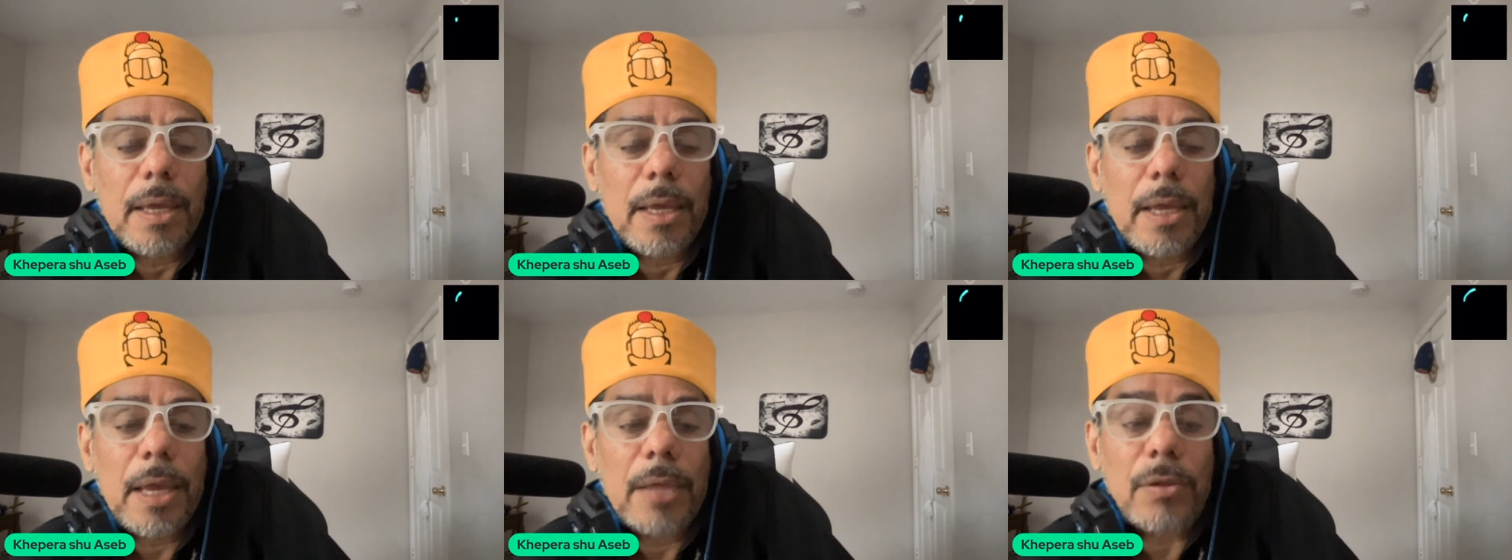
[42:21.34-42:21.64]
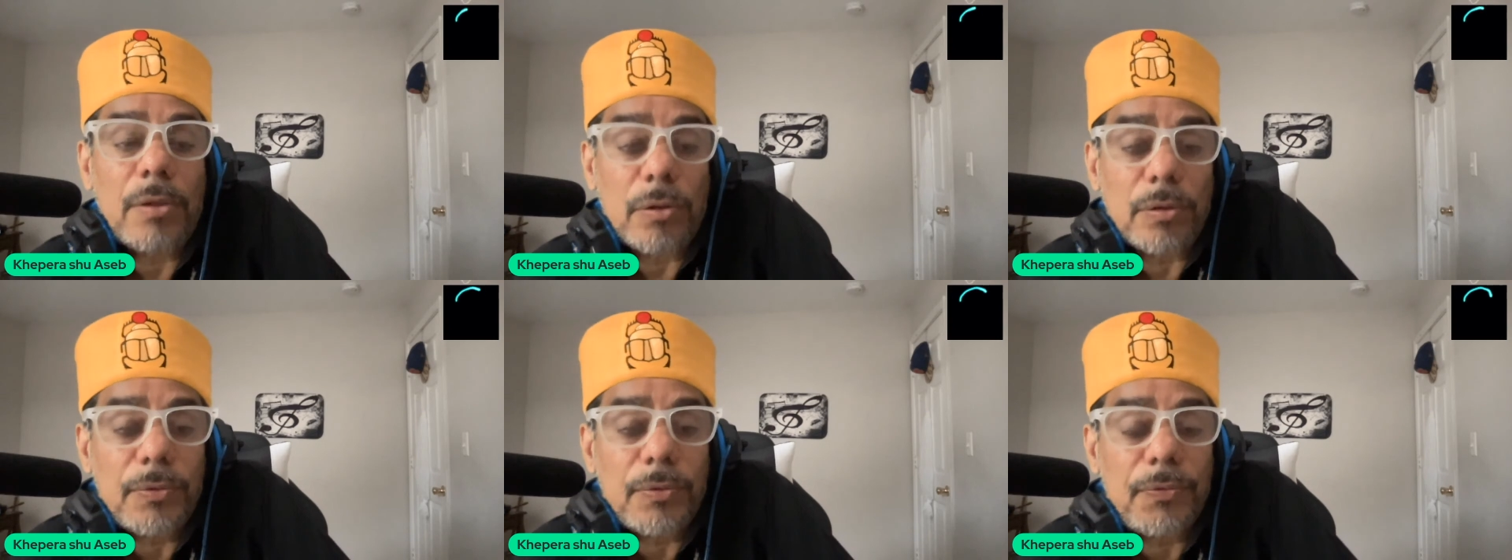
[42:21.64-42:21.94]
And
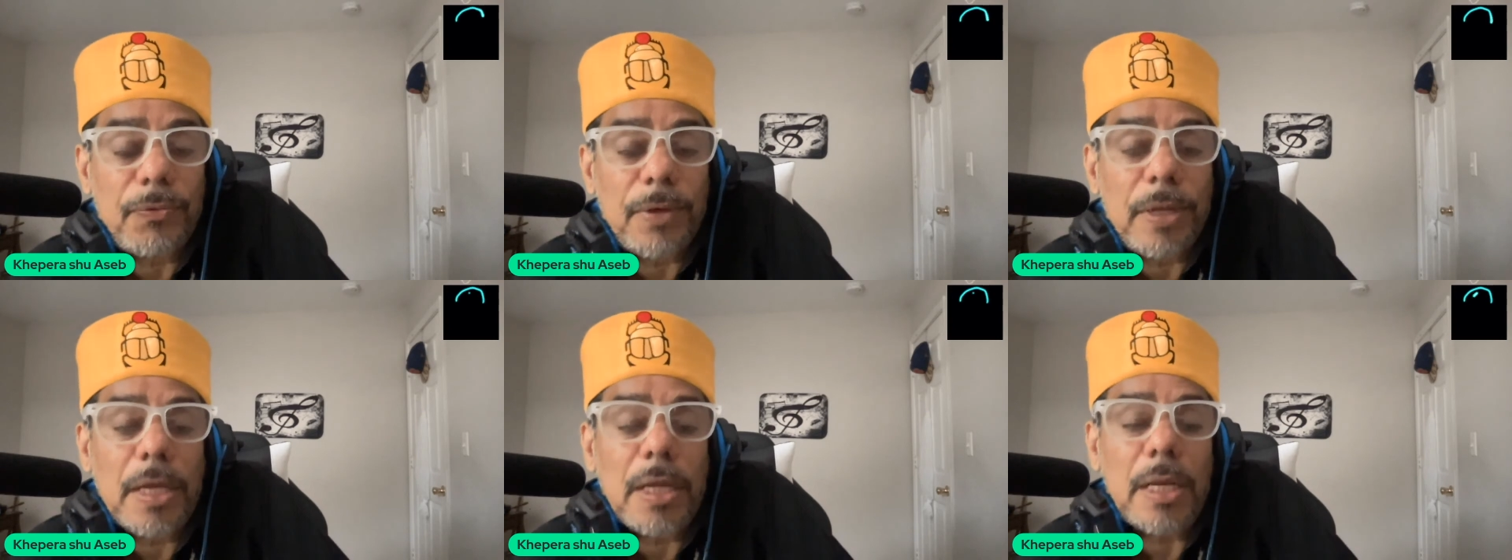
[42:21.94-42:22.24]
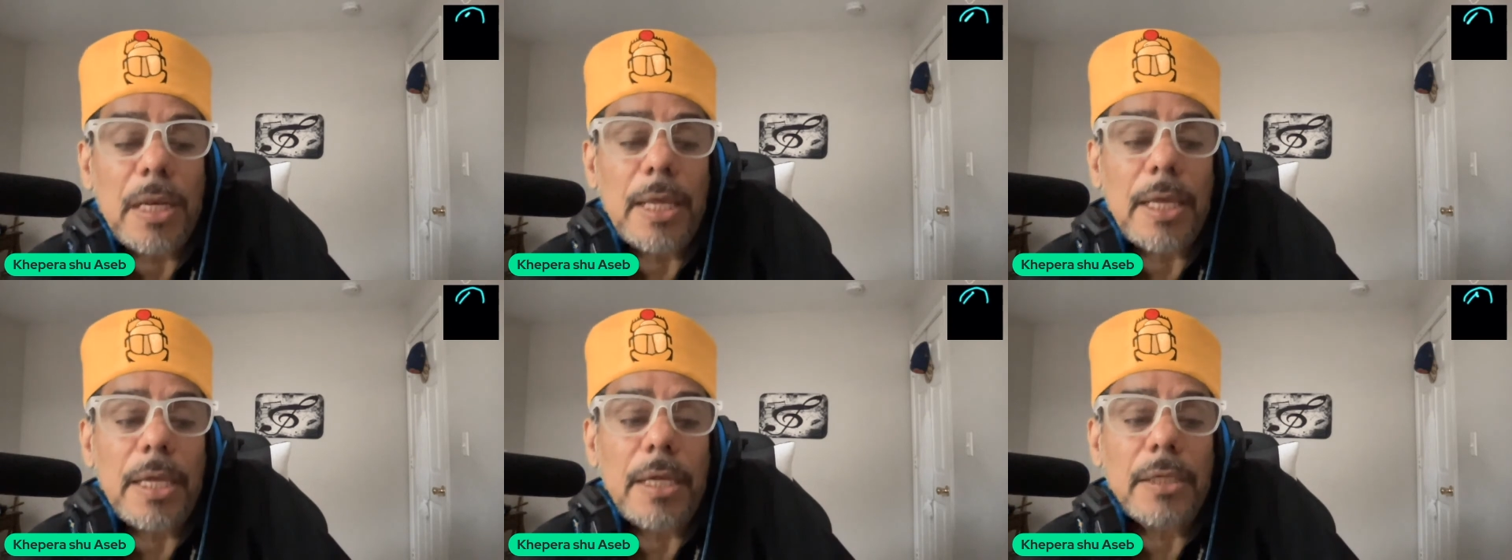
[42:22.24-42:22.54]
those
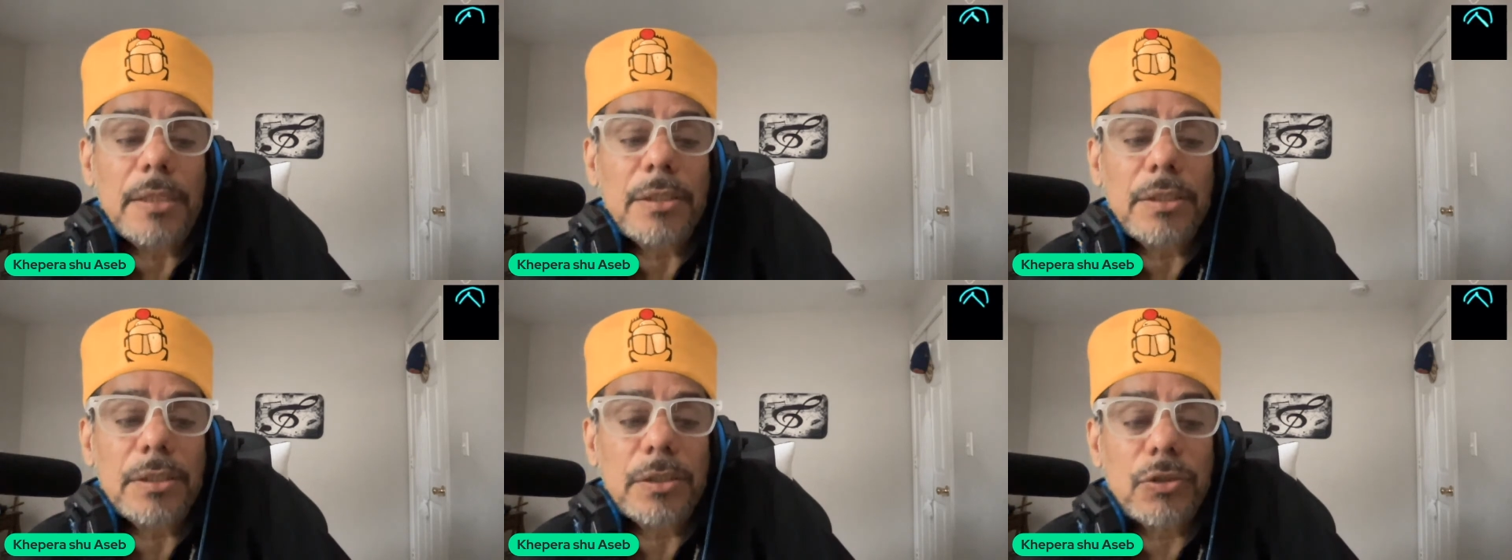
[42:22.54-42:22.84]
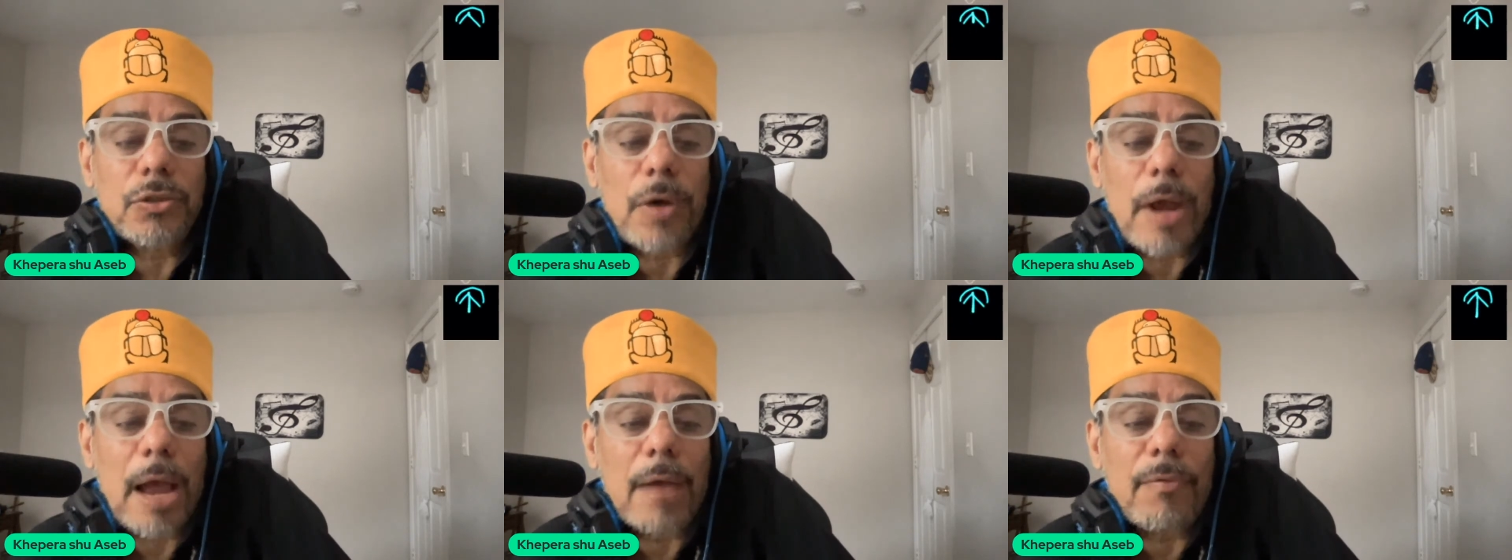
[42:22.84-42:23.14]
feelings
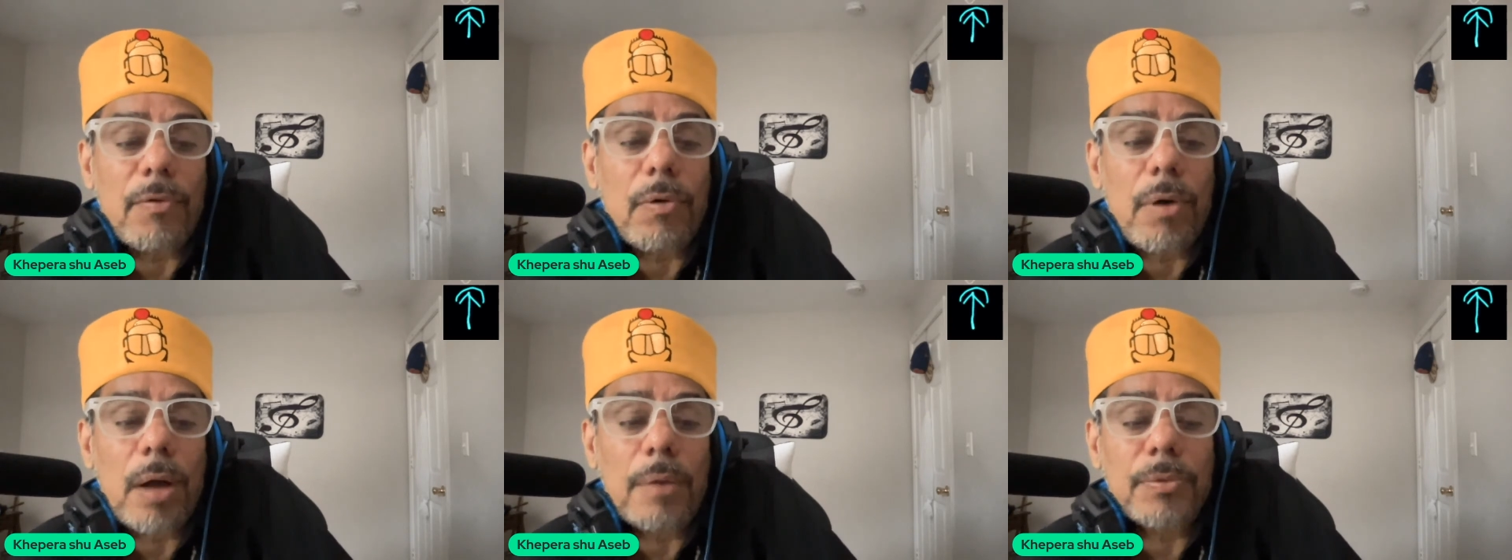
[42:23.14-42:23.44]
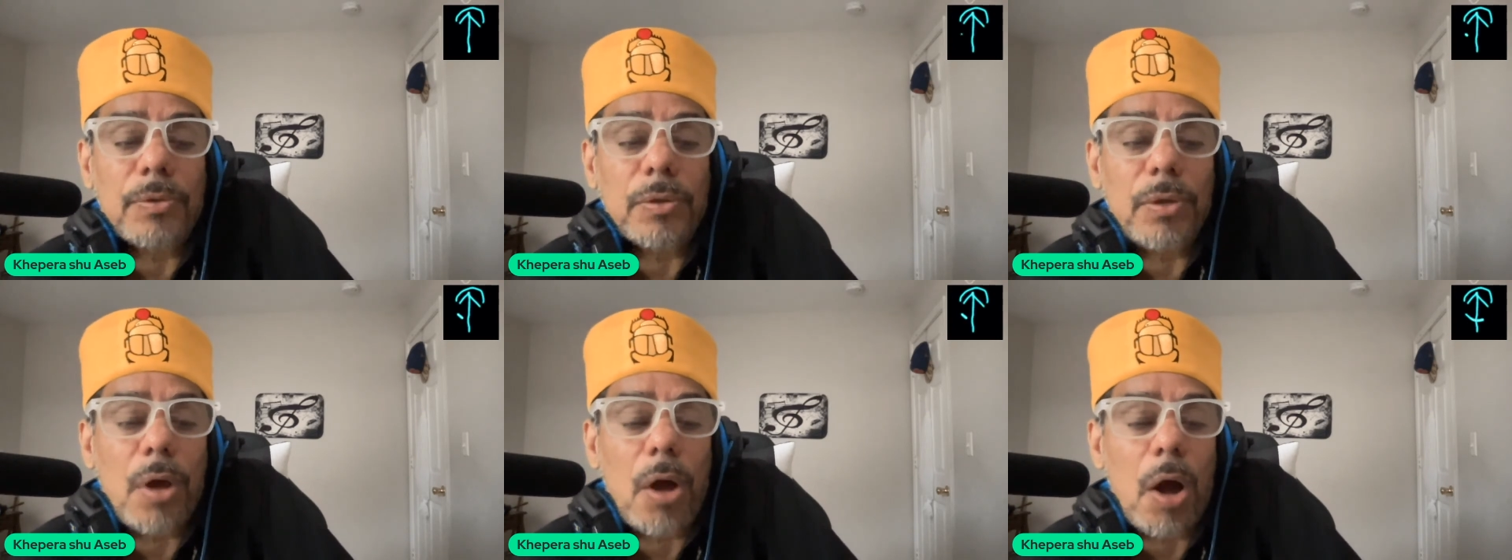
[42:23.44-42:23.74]
travel
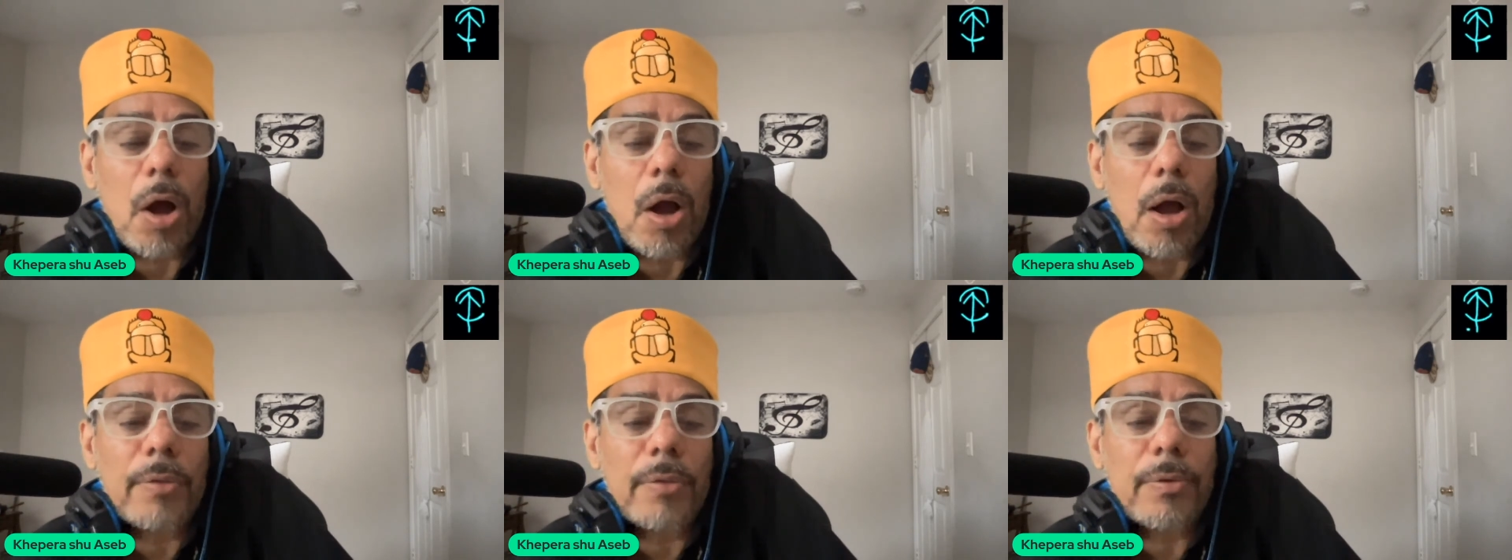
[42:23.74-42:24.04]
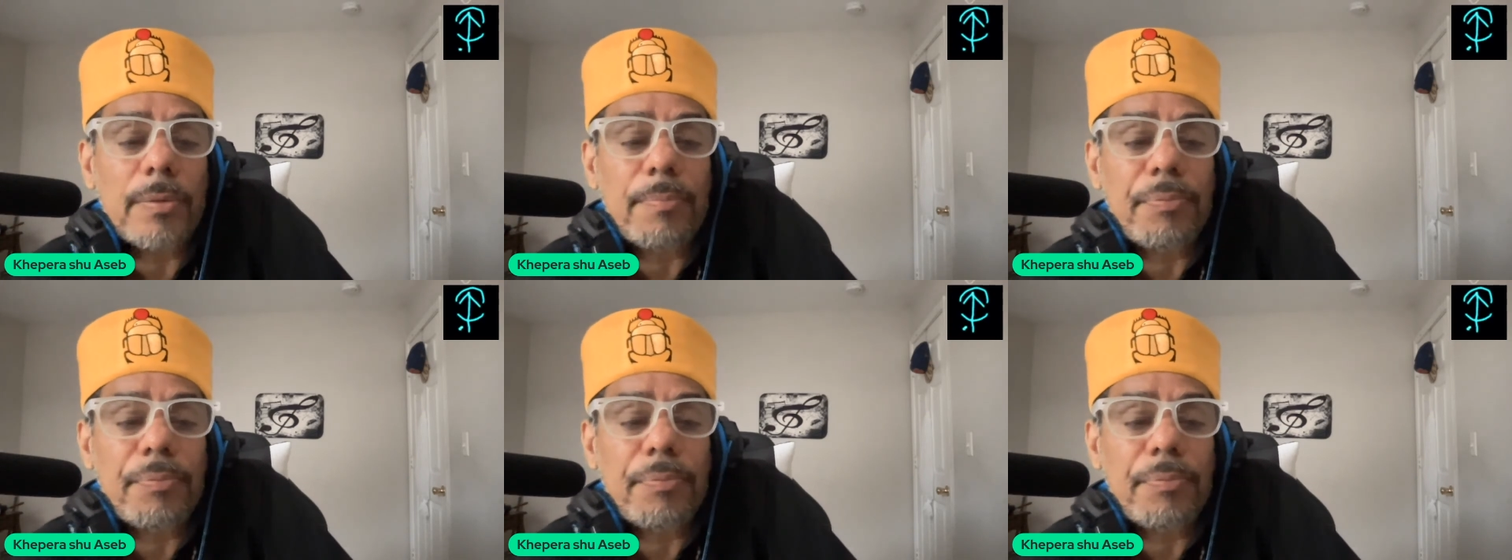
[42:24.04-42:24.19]
up to the heart,